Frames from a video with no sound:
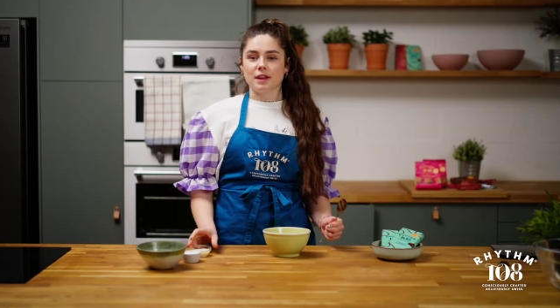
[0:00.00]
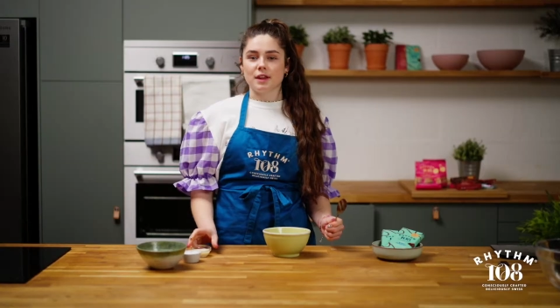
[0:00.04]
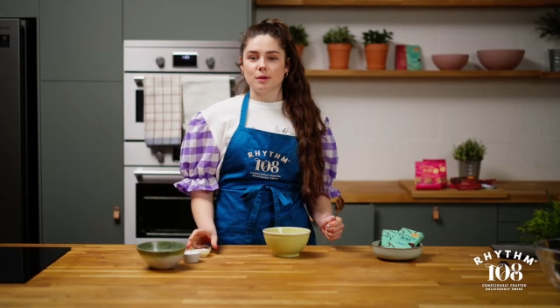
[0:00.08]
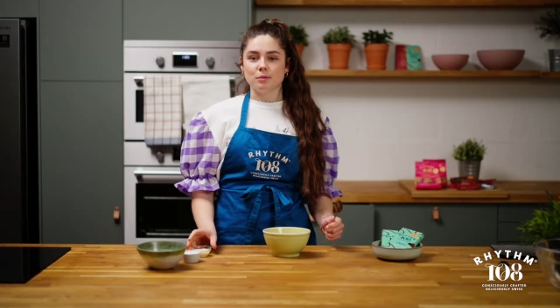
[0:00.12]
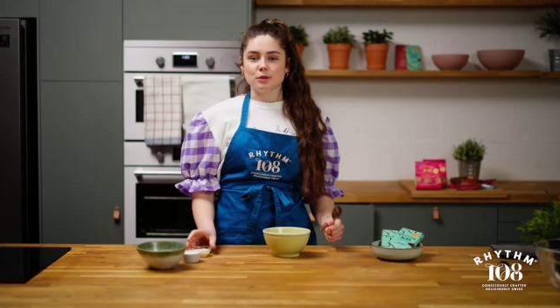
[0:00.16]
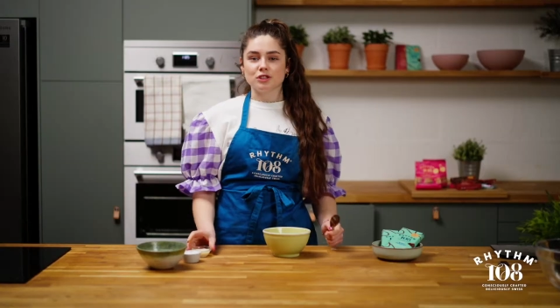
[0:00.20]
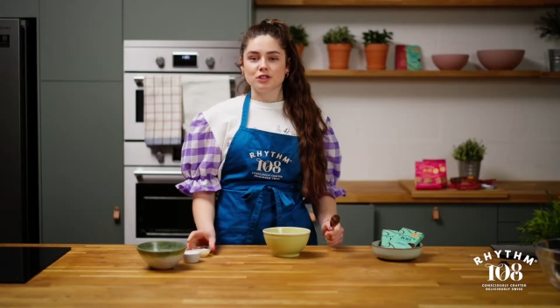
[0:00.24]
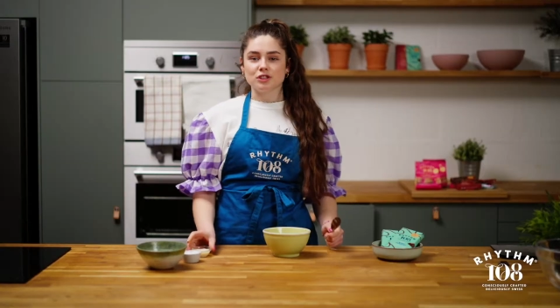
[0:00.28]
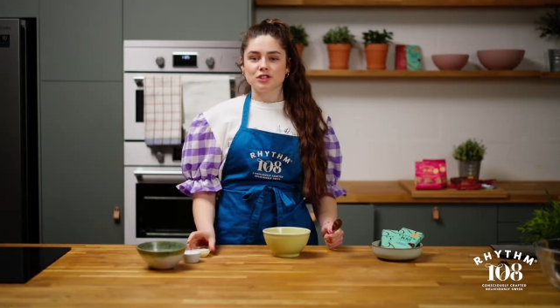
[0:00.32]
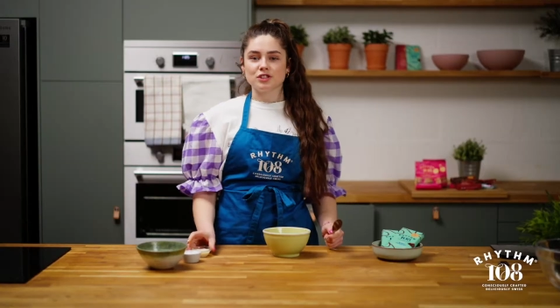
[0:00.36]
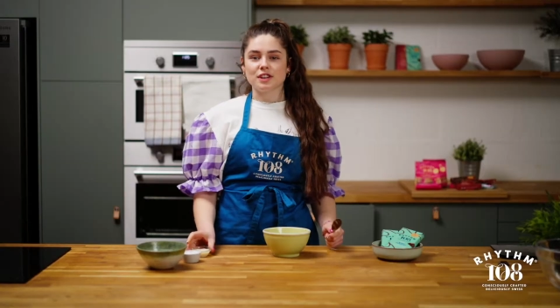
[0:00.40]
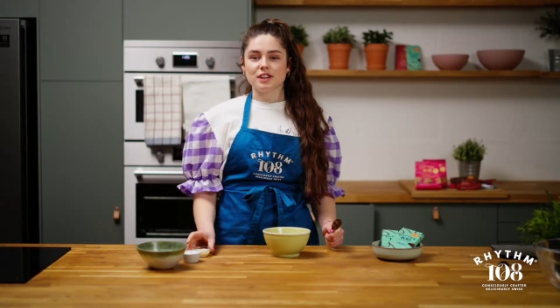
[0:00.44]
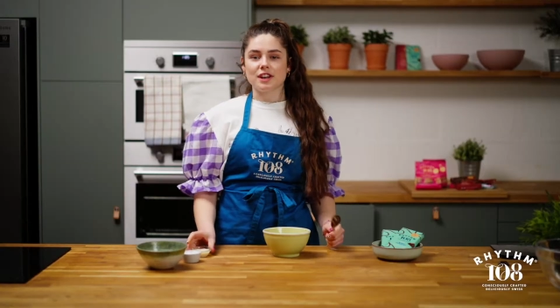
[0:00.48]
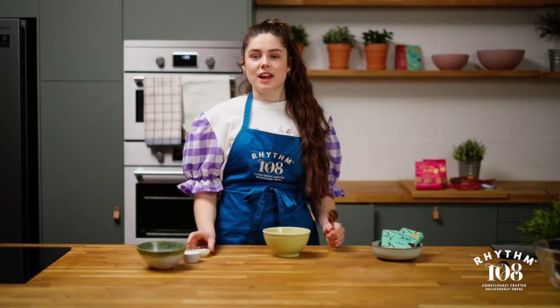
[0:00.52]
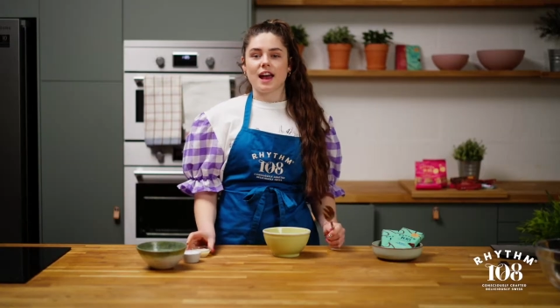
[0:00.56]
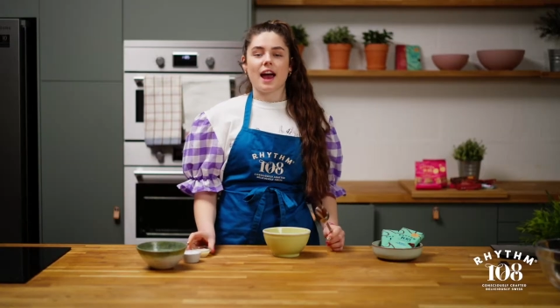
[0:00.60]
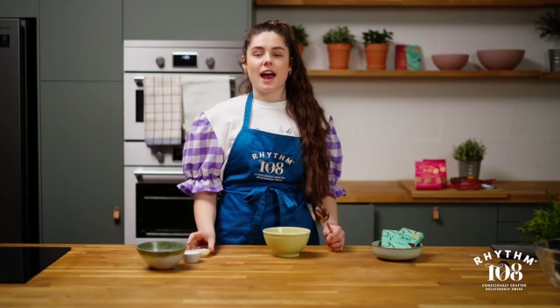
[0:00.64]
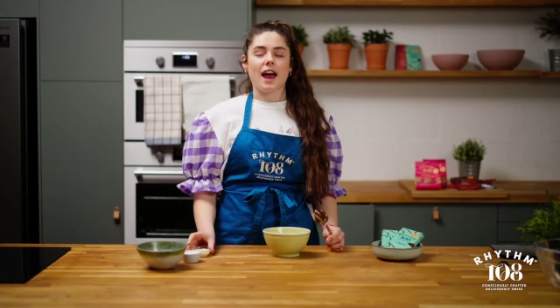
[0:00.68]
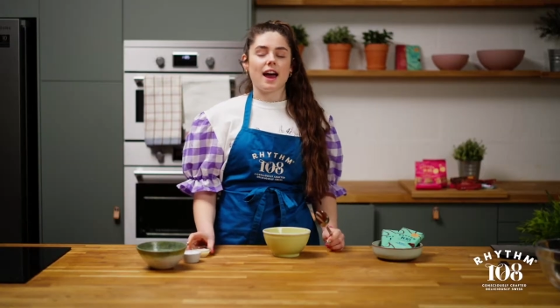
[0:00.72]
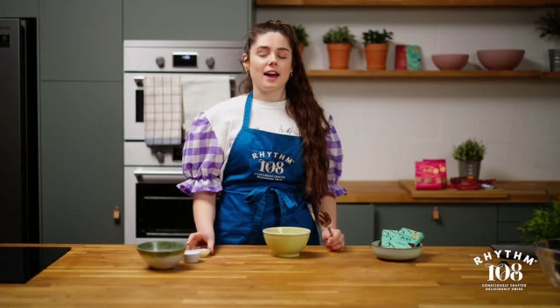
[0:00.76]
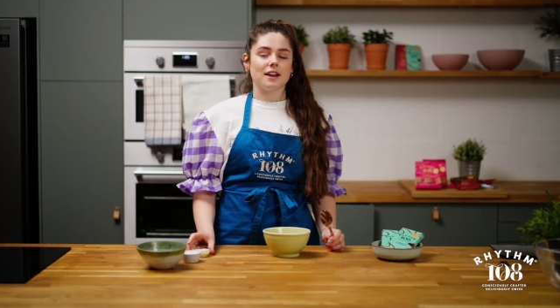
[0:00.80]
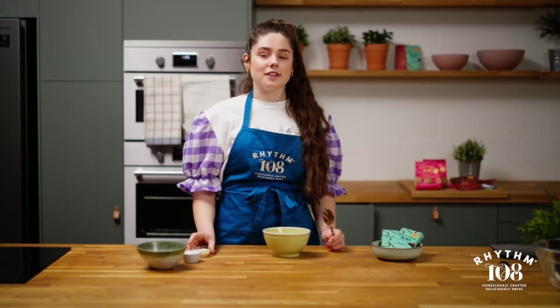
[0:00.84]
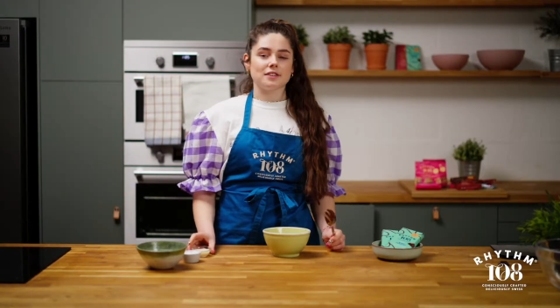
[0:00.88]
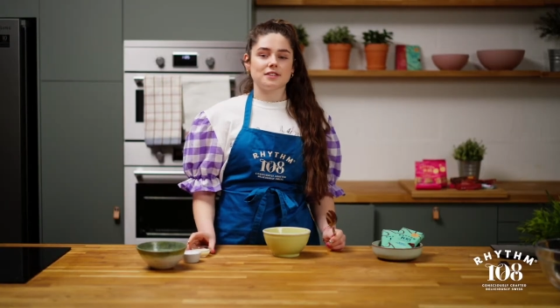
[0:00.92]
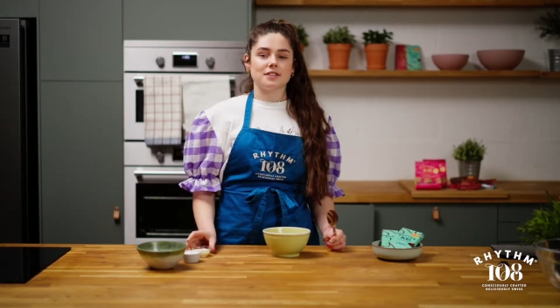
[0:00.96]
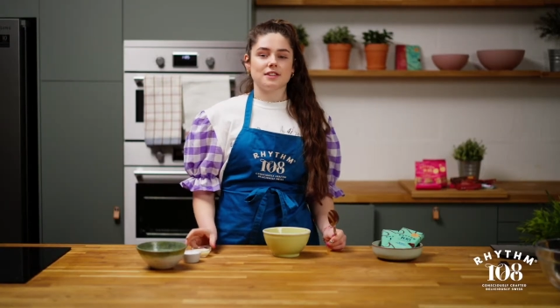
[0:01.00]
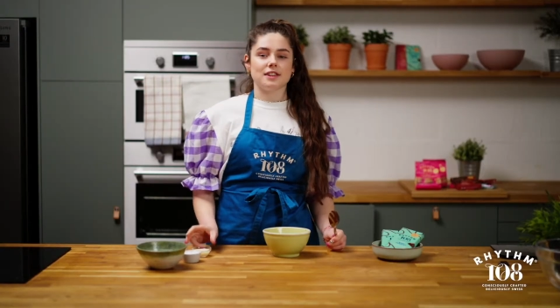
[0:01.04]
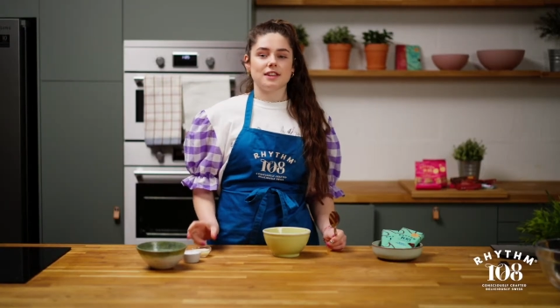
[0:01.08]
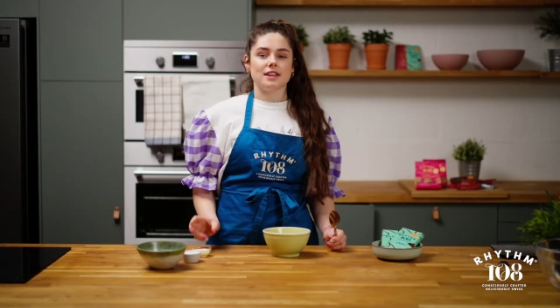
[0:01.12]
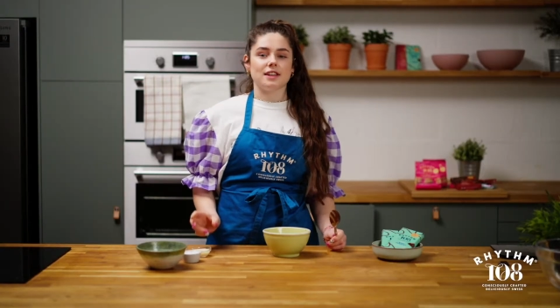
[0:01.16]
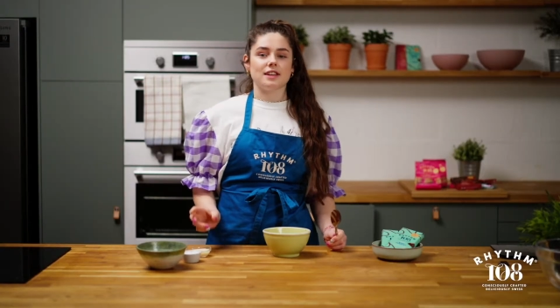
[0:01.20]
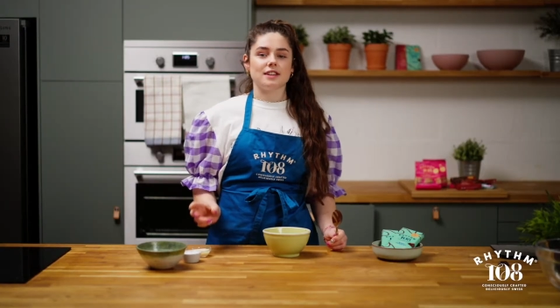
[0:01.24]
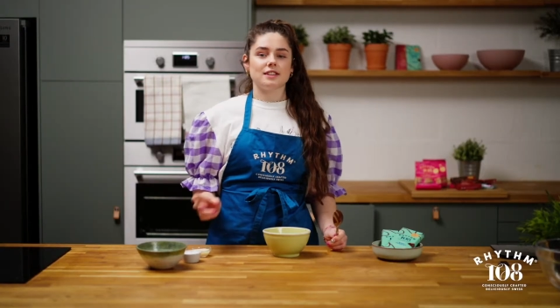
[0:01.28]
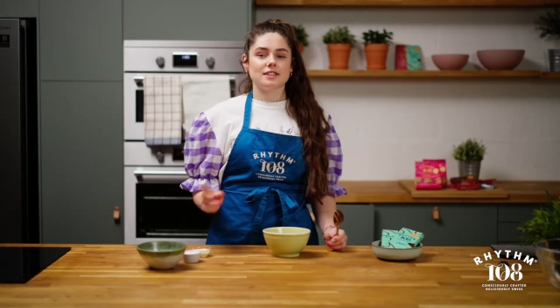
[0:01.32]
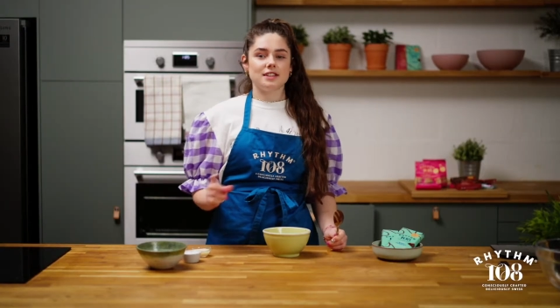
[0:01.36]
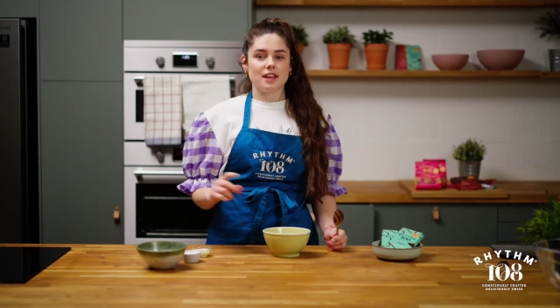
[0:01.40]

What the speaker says: we're just going to add the